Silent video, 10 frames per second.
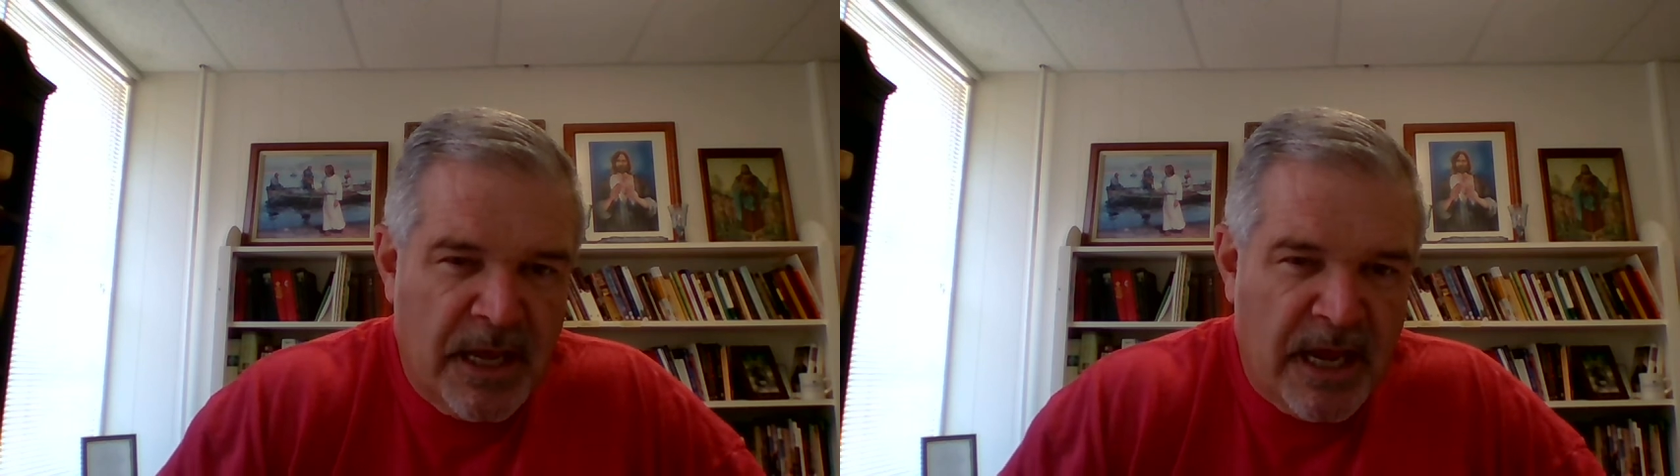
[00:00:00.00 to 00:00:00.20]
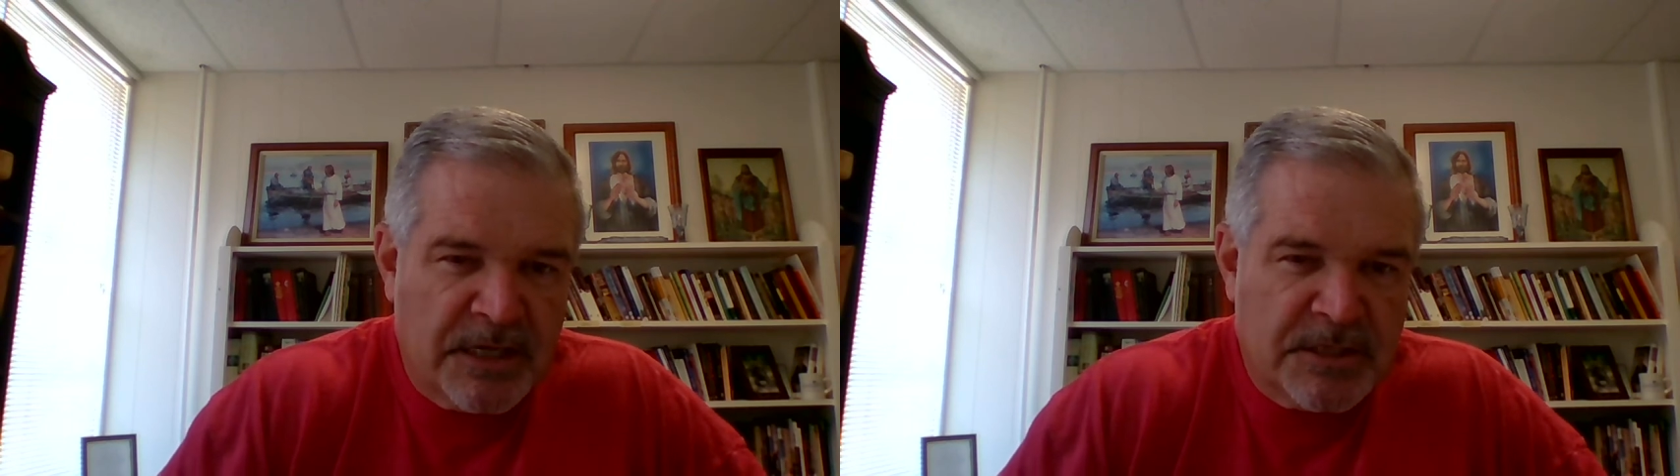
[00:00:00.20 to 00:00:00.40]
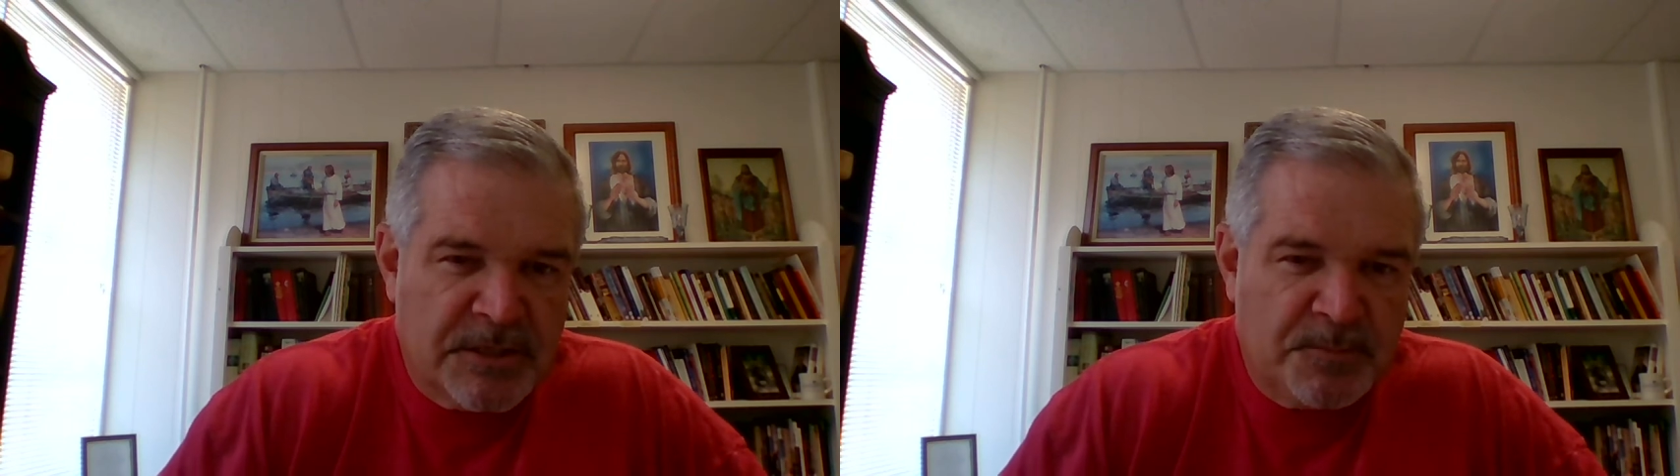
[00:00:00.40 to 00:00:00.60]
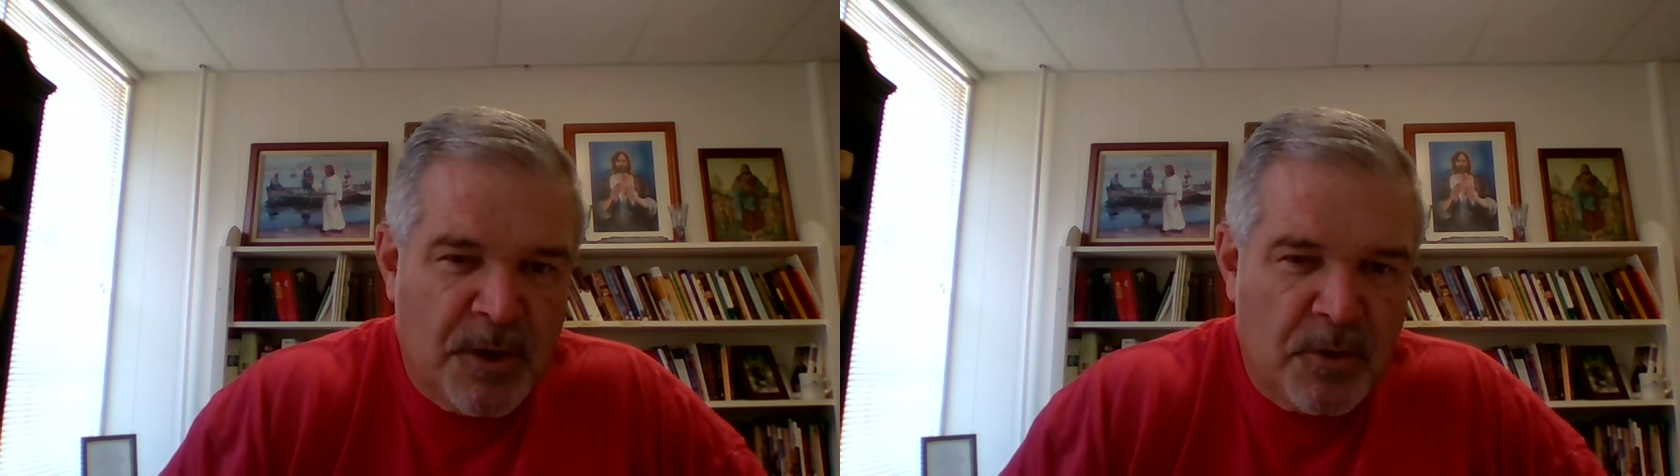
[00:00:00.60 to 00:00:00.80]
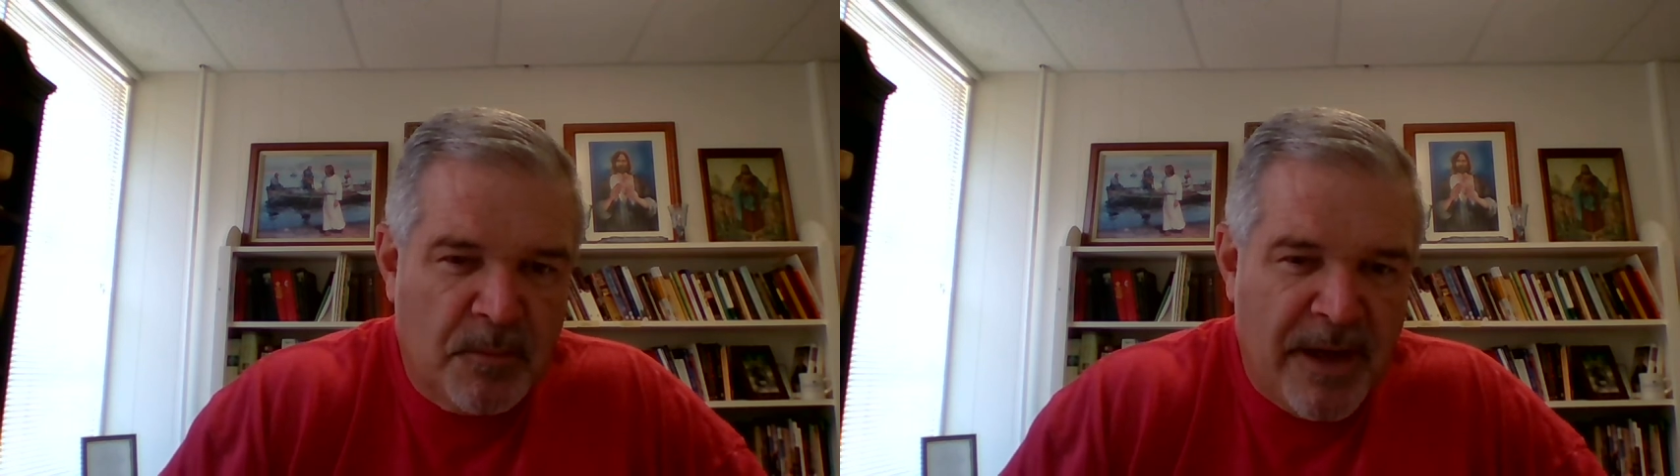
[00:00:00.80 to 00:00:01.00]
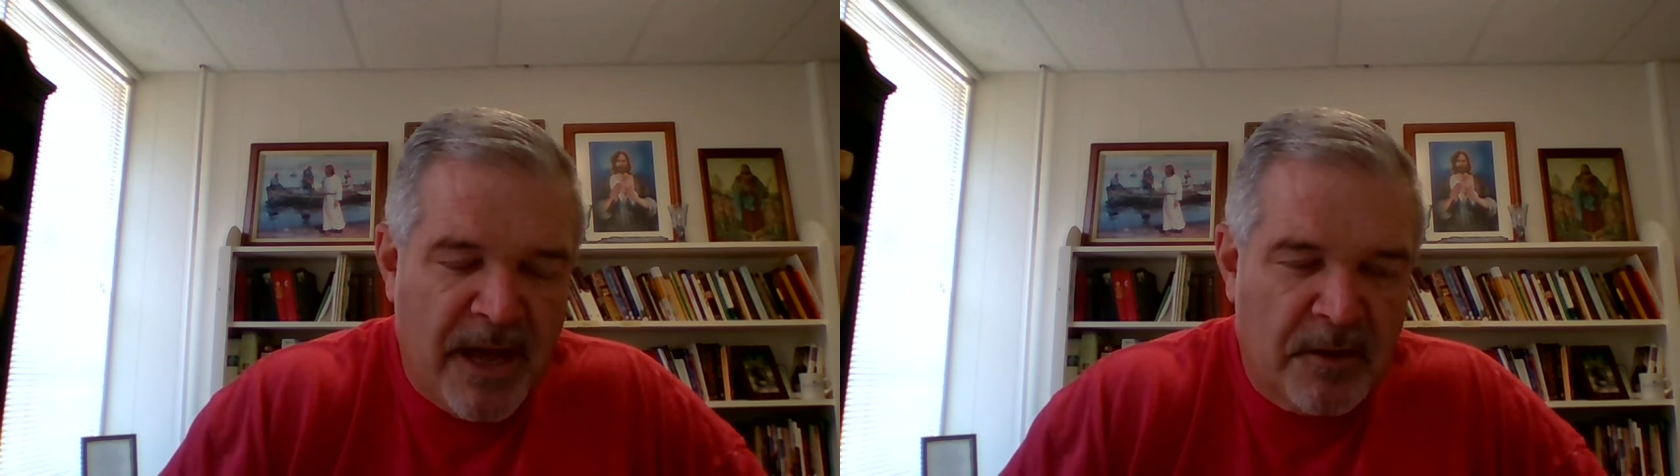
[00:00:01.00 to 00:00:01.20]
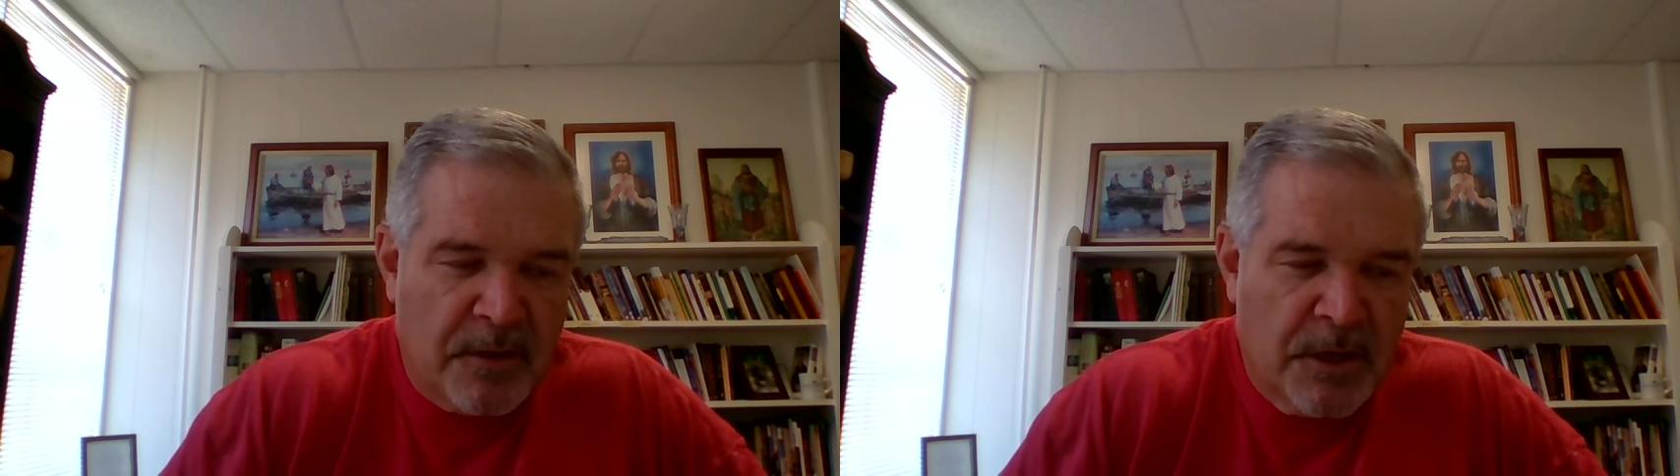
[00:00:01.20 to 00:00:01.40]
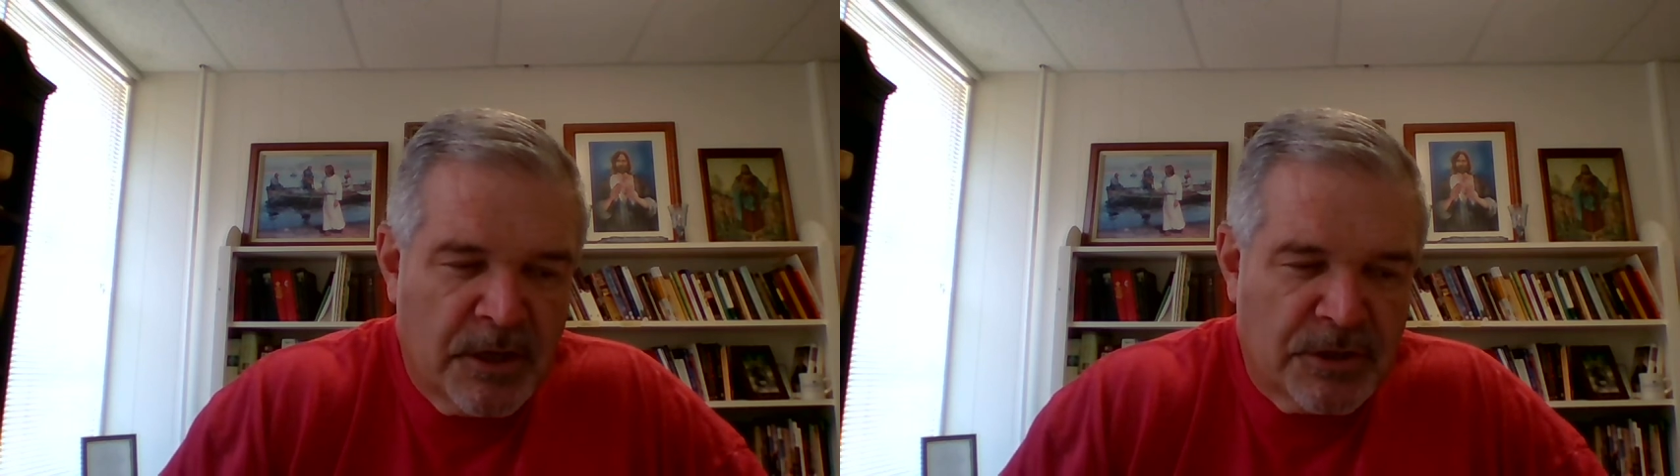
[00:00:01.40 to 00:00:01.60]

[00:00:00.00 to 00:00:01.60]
actually spoke about